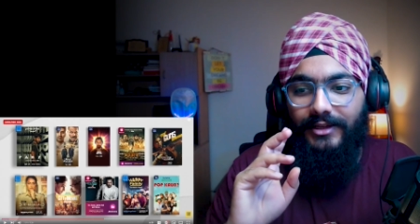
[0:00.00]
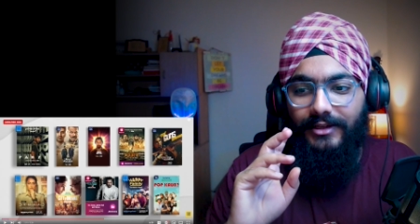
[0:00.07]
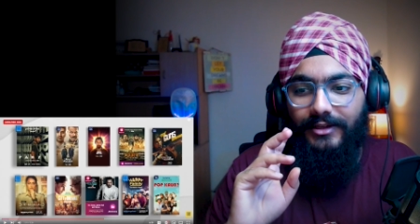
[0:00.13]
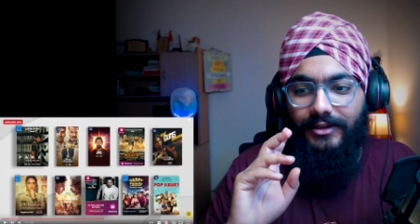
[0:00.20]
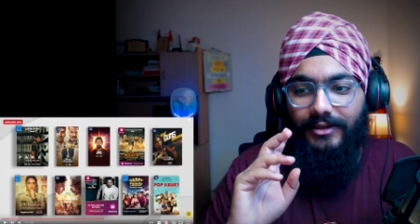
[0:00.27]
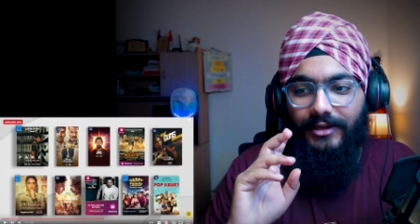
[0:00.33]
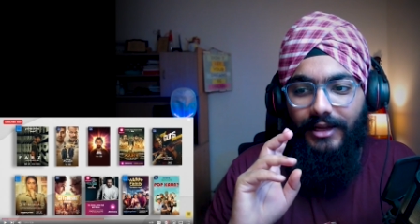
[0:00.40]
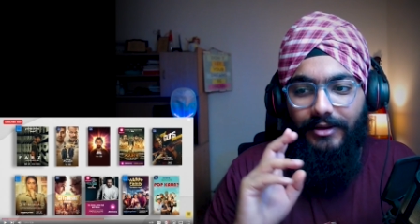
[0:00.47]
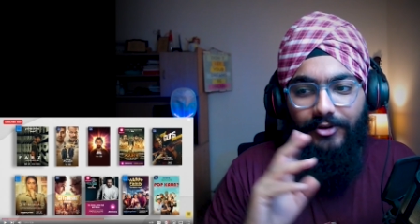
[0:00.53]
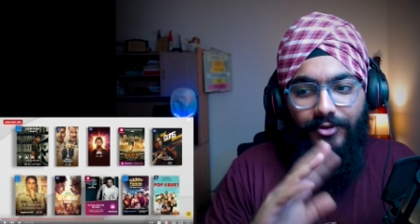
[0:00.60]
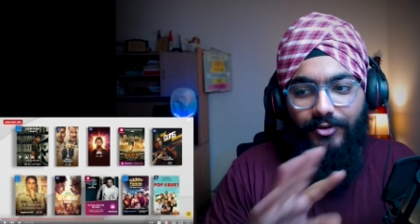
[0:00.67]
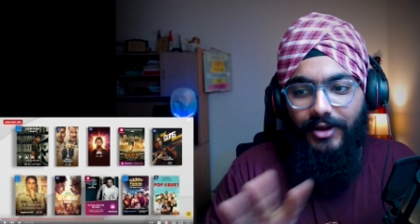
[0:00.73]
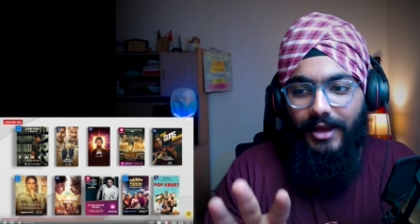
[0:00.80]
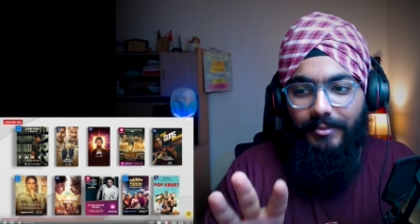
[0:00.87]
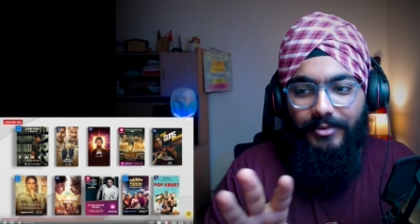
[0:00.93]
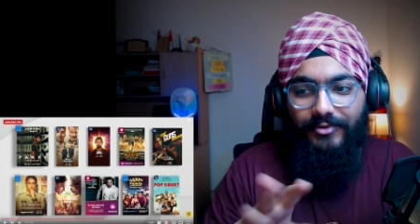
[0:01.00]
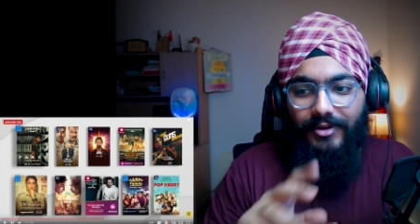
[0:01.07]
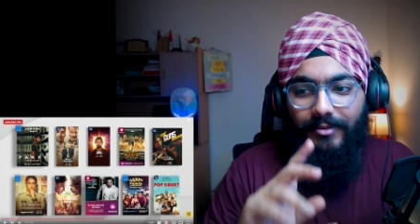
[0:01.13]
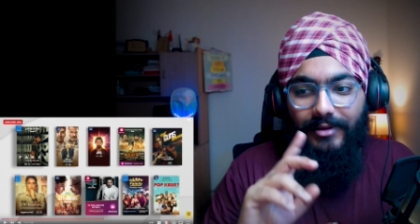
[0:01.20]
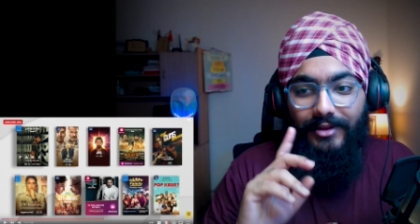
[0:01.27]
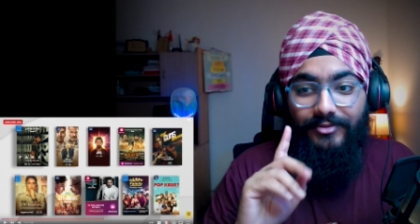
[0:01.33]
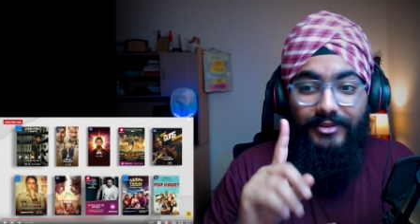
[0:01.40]
No Happy
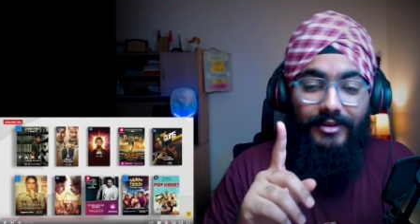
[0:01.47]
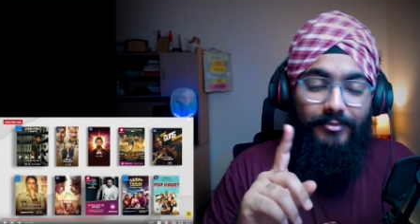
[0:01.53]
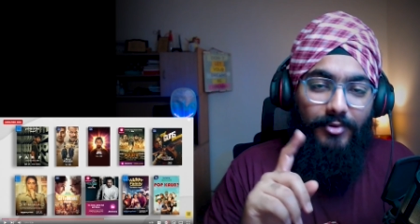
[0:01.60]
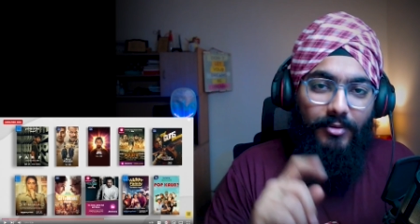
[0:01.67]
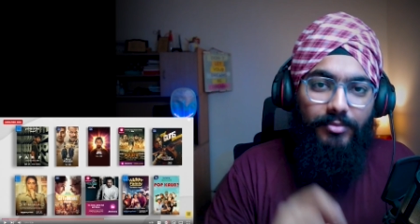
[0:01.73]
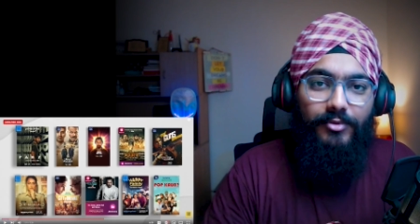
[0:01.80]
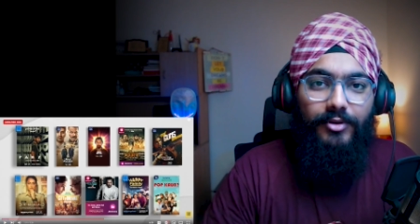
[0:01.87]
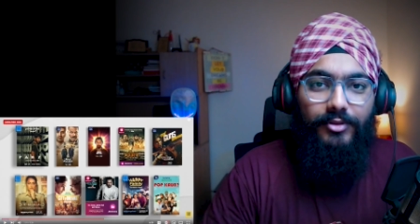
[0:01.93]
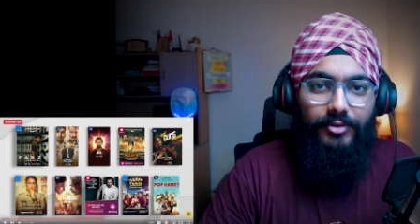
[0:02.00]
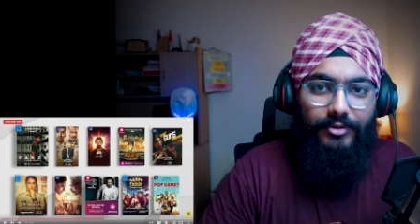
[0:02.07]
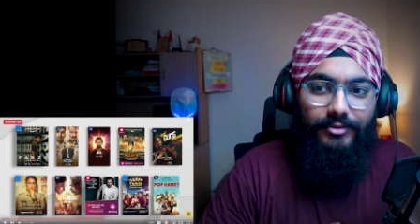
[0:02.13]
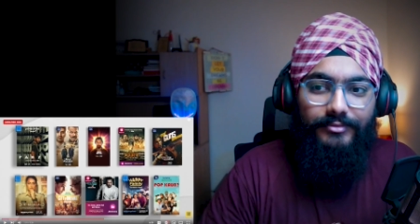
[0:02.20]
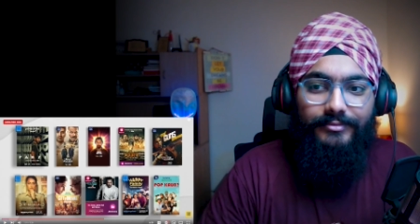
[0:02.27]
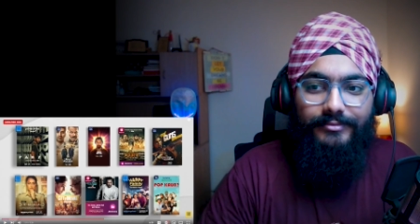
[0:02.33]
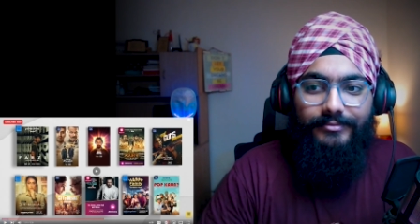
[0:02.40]
Family, I've seen Popcorn though.